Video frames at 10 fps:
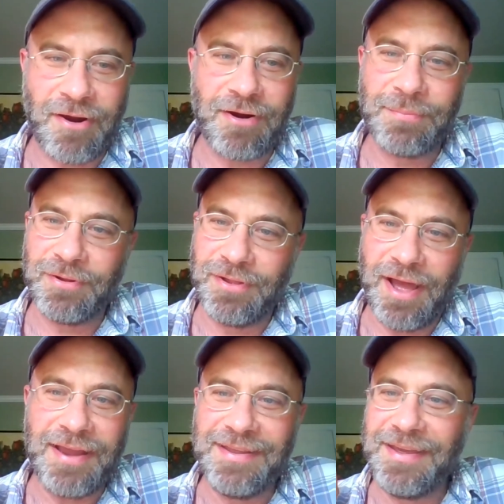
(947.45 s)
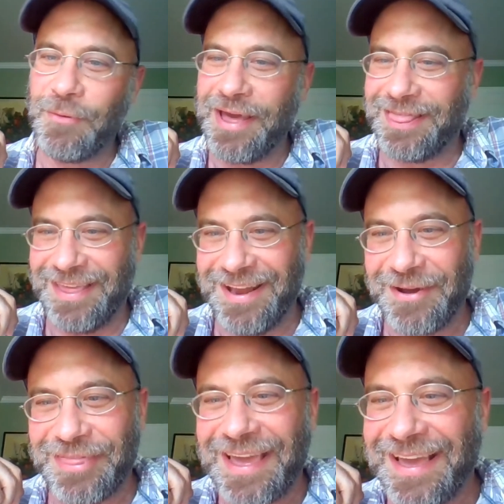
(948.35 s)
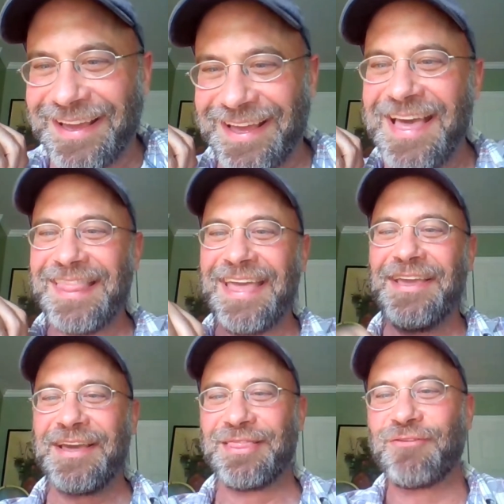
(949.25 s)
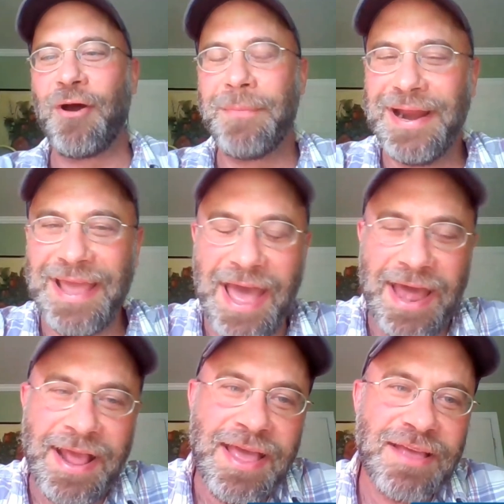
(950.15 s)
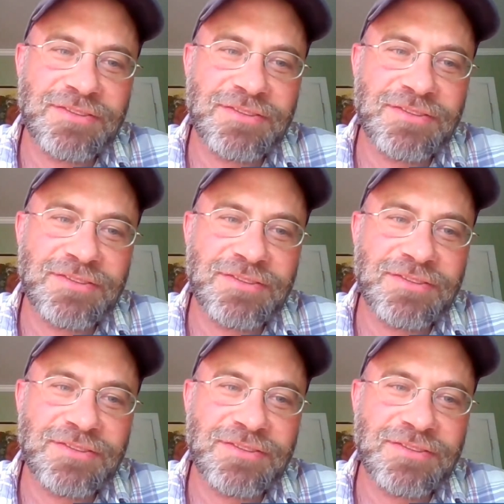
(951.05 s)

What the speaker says: horrible idea with, that you can throw money at.